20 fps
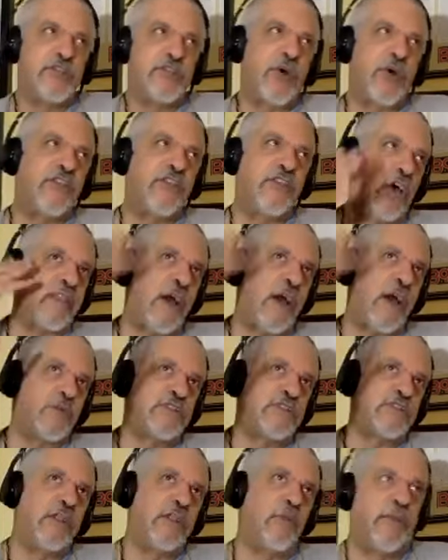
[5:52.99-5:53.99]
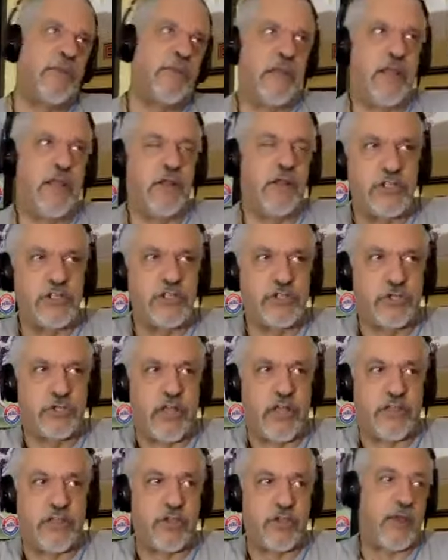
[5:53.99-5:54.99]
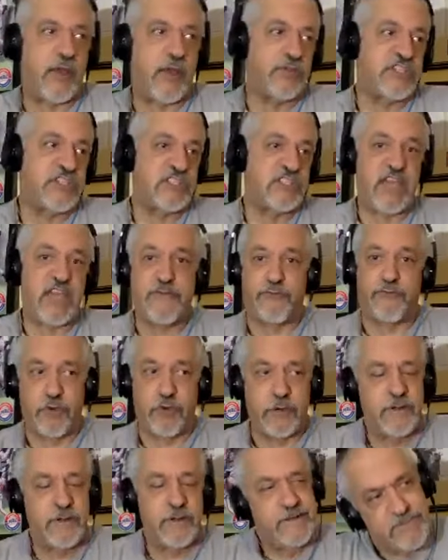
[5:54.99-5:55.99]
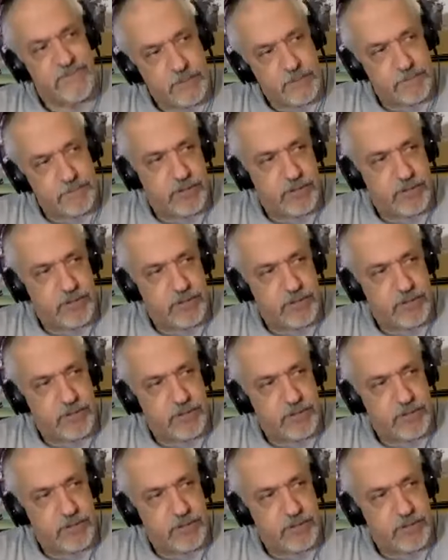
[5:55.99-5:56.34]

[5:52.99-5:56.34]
So I thought that was a little bit illogical. I thought I was safer,